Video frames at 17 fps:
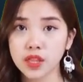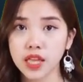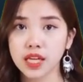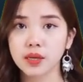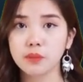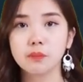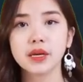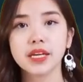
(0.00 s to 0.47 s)

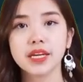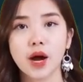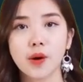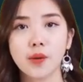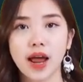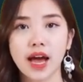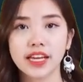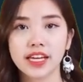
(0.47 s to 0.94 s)
Perfect
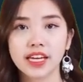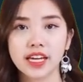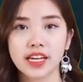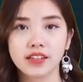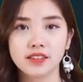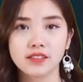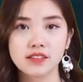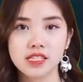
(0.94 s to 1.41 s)

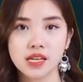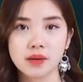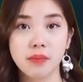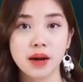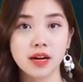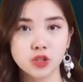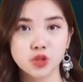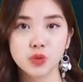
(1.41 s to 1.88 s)
example for
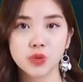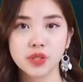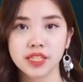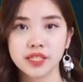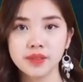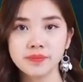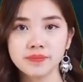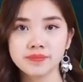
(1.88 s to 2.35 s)
someone who
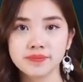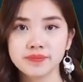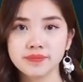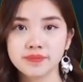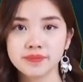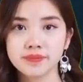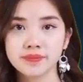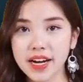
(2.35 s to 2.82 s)
teaches
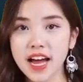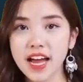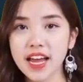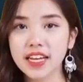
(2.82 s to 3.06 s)
English